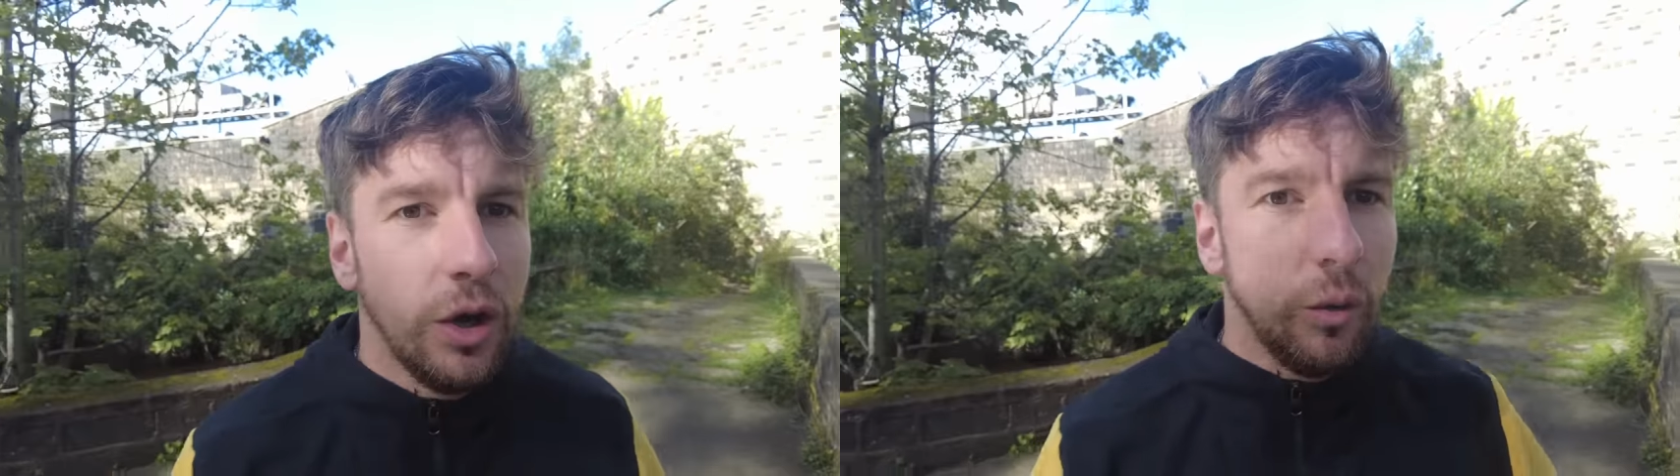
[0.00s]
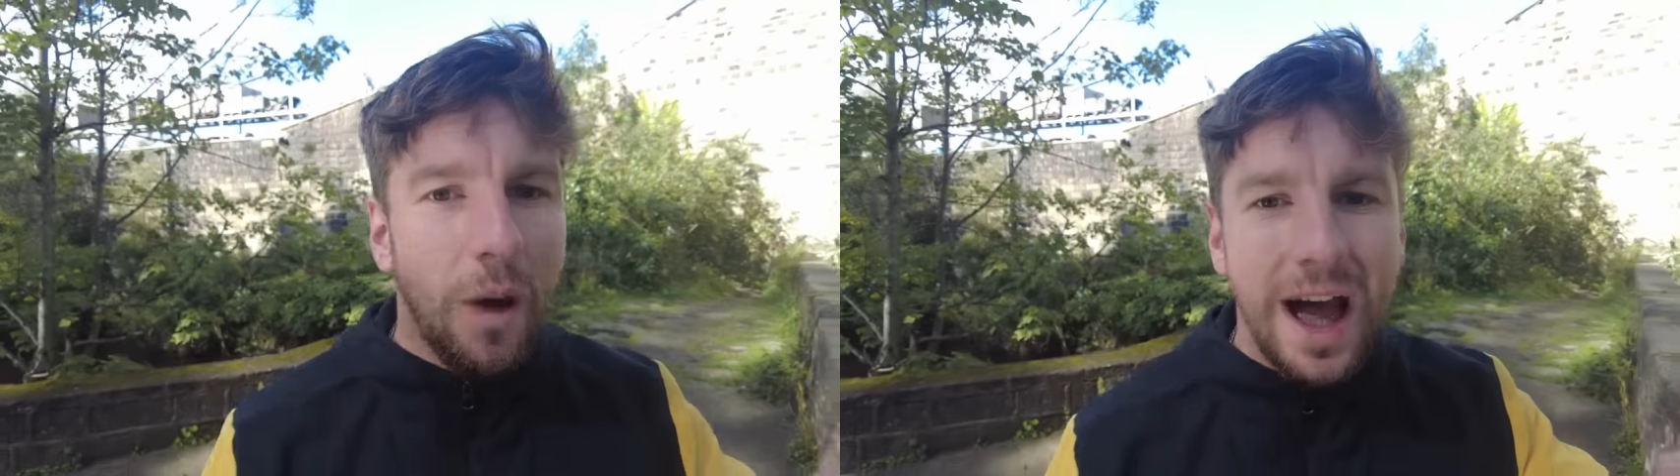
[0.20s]

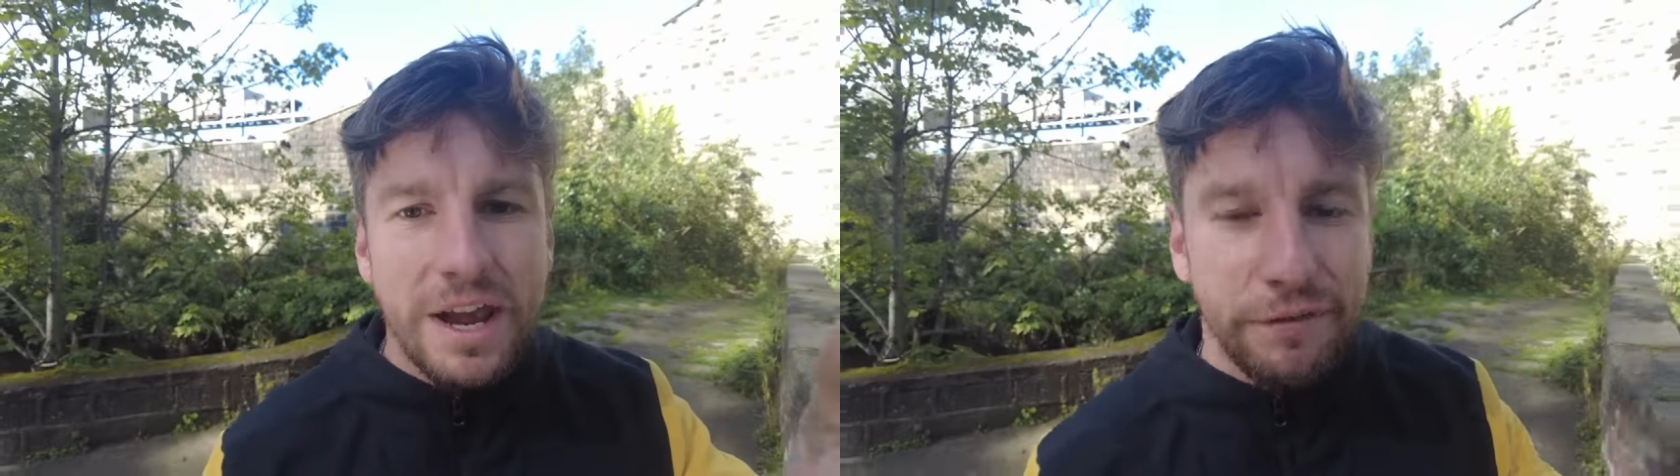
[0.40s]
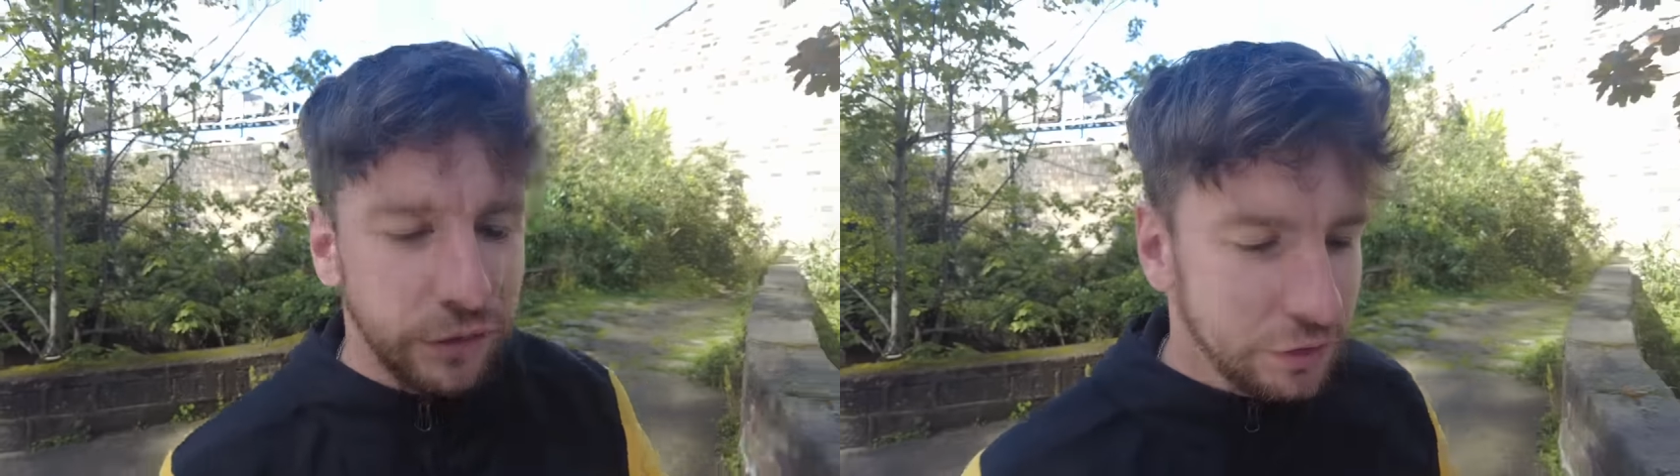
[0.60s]
why
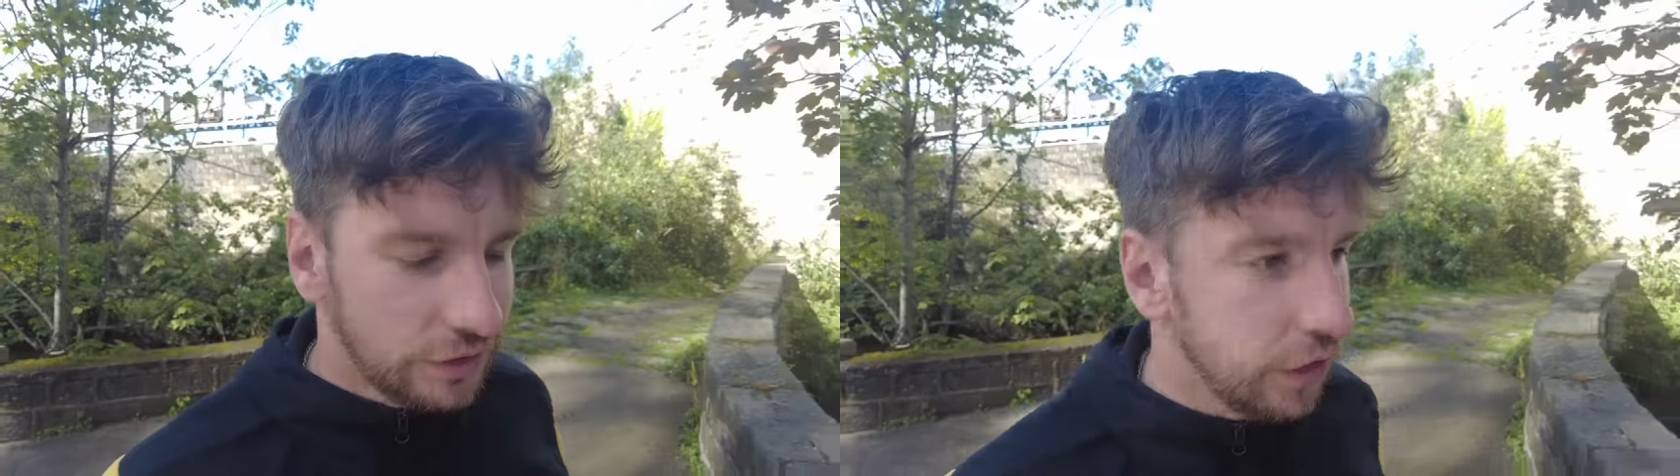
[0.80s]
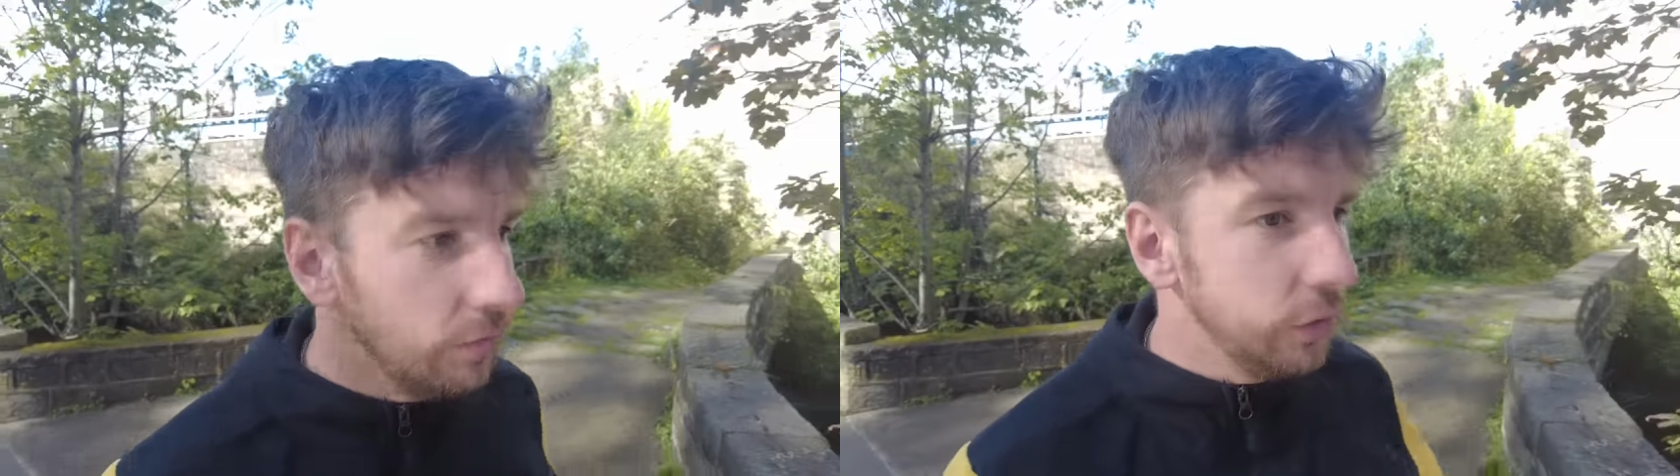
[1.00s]
it floods
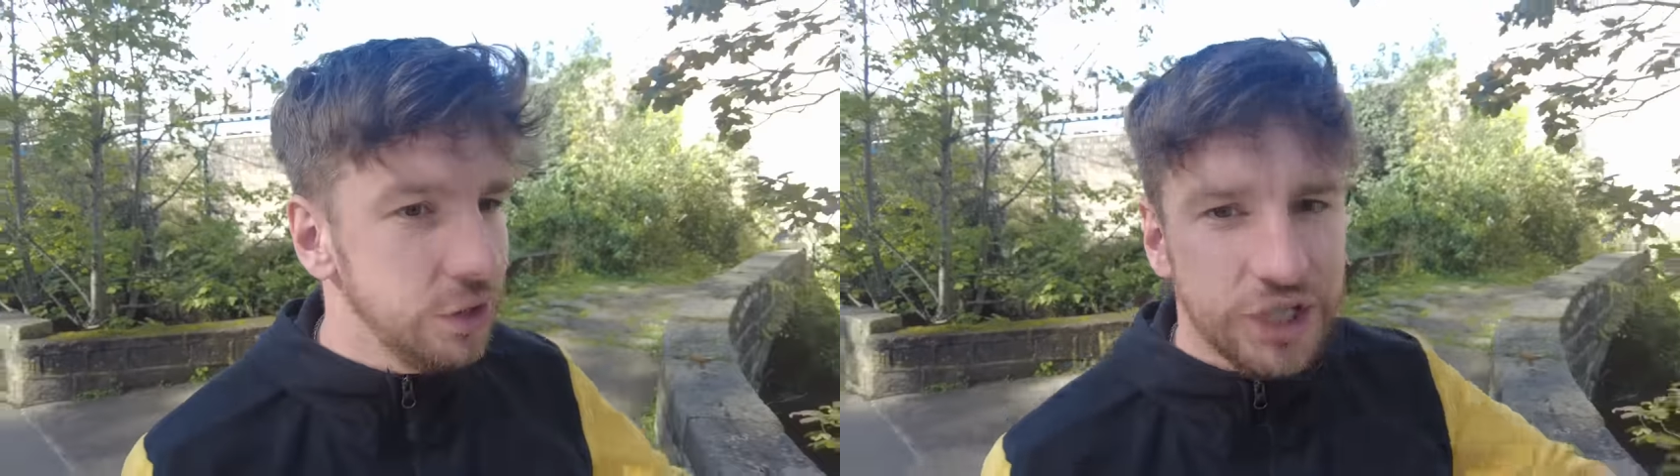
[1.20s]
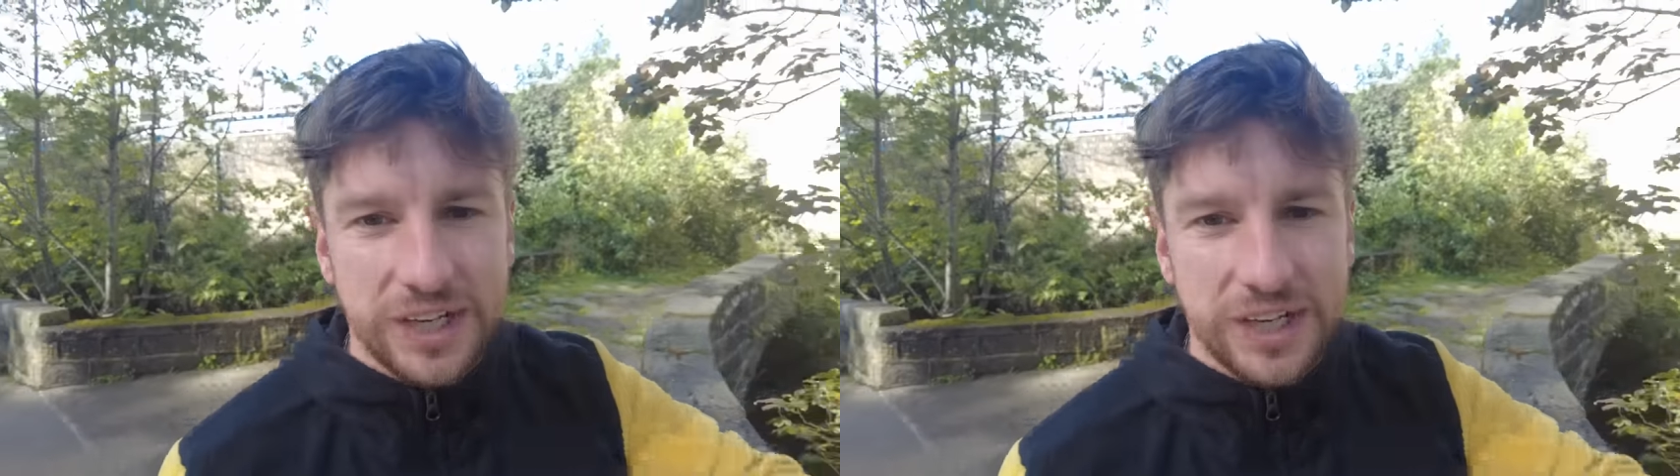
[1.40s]
so much,